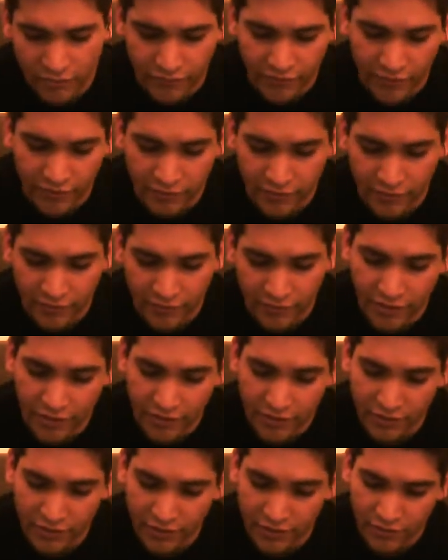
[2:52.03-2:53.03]
Professor,
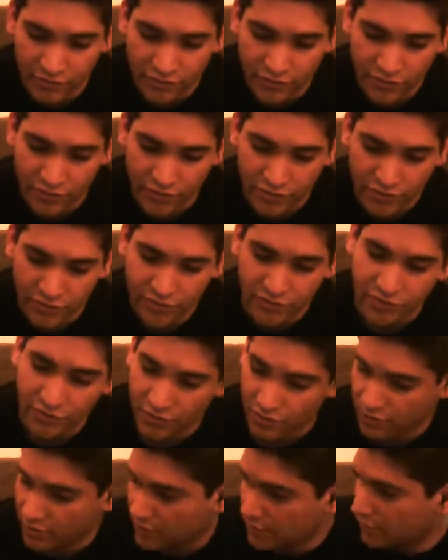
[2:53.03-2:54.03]
he then turned
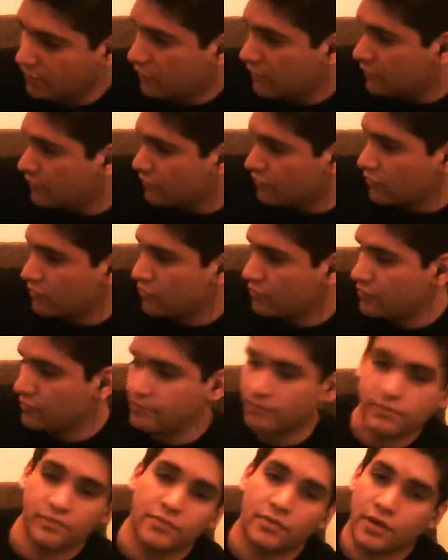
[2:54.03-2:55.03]
to the
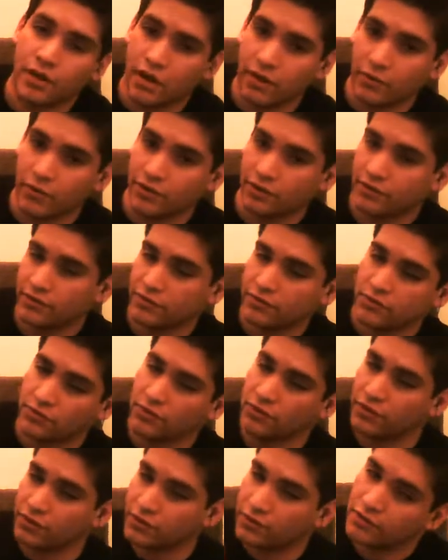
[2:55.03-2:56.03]
door. I was
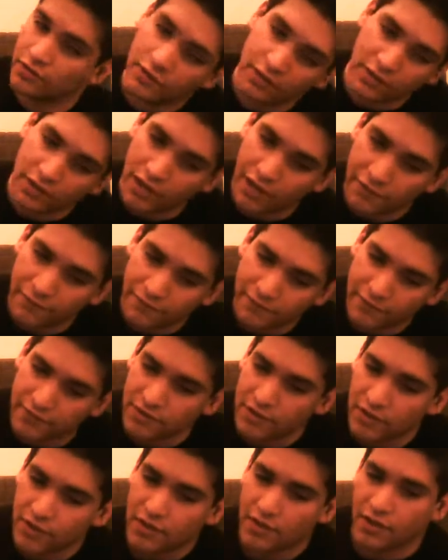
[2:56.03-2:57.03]
to his
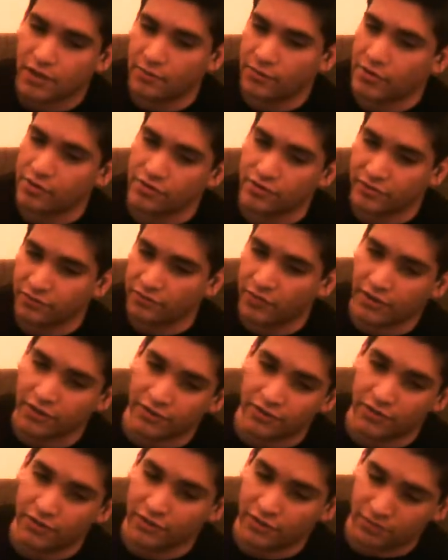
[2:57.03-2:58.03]
left, Martin
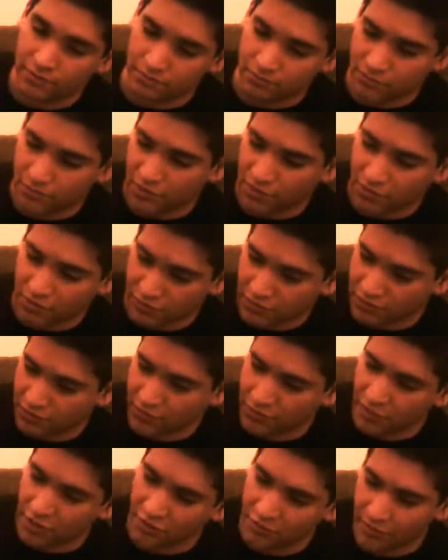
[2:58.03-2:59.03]
was
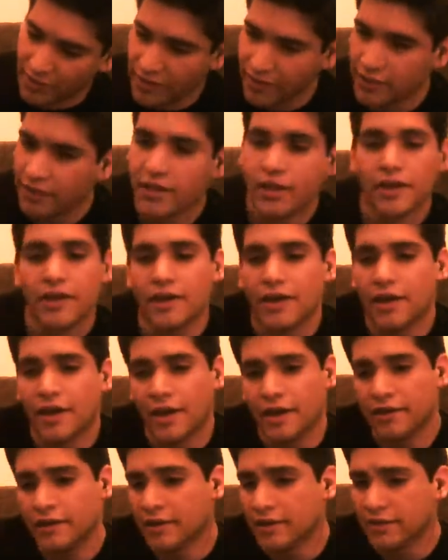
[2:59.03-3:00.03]
on his back,
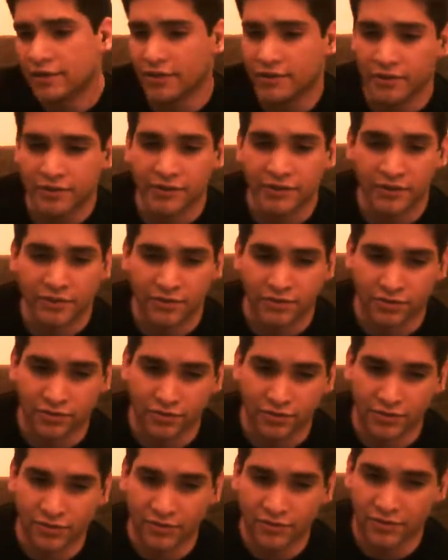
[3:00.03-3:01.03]
and he suddenly
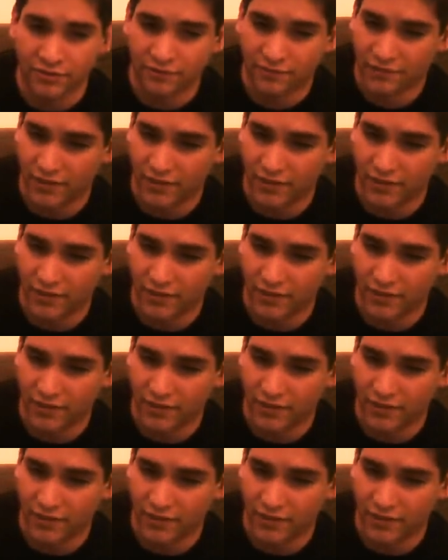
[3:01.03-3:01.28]
turned